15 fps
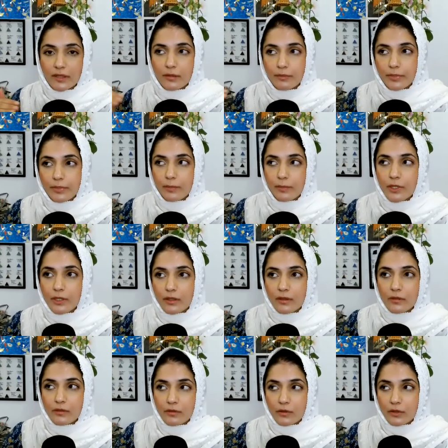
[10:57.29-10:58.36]
and people
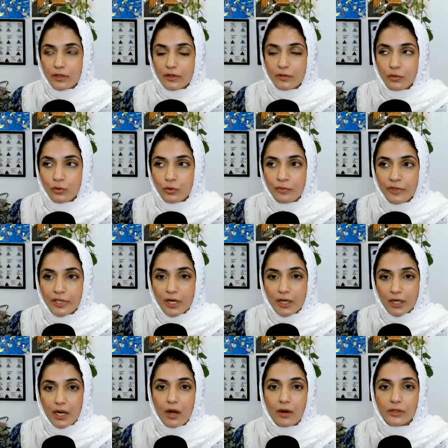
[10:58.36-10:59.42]
whom we are
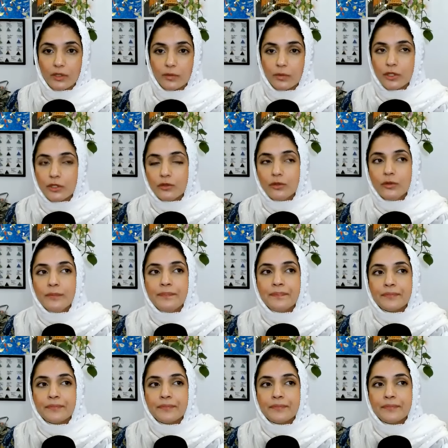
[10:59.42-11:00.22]
accountable to